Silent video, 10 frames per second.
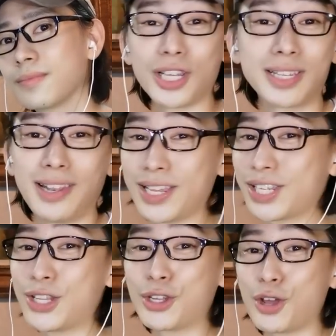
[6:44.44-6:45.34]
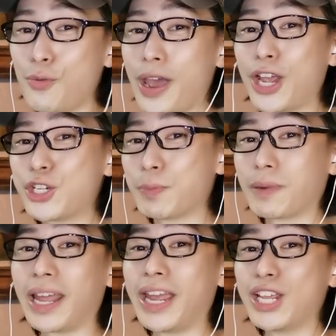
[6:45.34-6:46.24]
Just listen to the way she
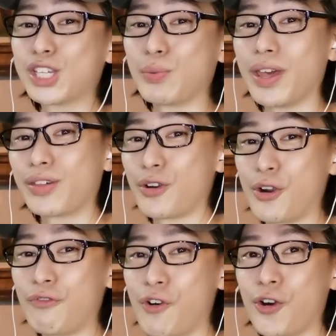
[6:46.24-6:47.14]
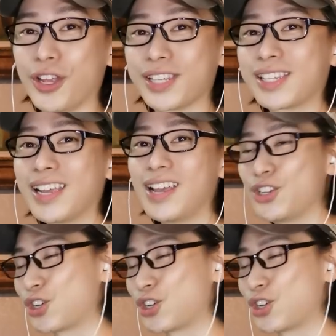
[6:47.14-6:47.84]
plays with her voice.